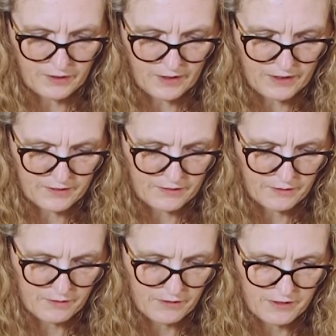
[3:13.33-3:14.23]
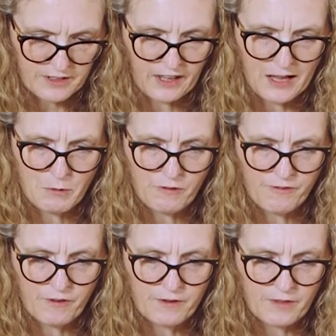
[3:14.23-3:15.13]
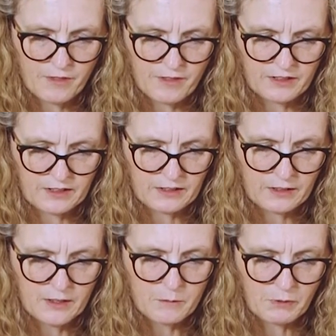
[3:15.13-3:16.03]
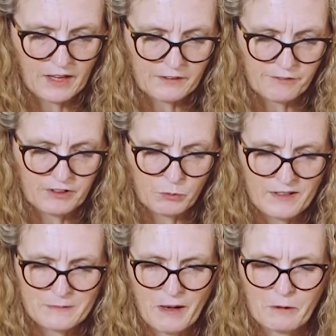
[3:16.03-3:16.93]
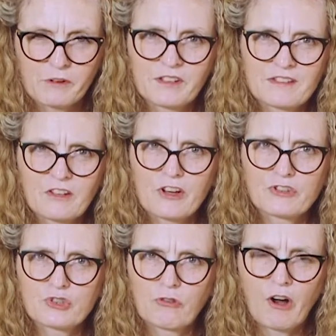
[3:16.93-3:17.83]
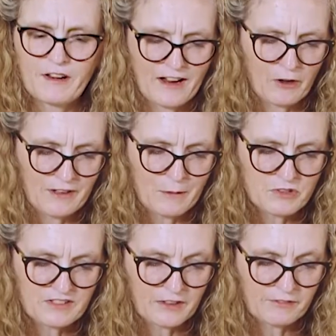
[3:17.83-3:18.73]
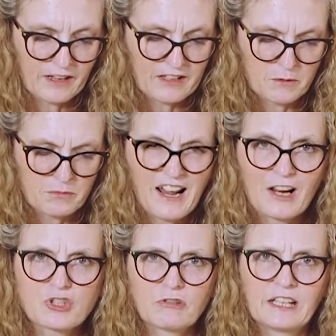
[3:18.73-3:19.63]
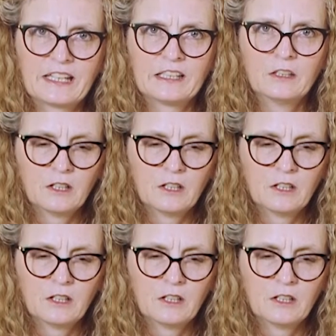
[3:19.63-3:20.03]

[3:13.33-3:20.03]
and they came off the plant a few weeks back, but they're starting to dry now, and I'm just kind of letting them naturally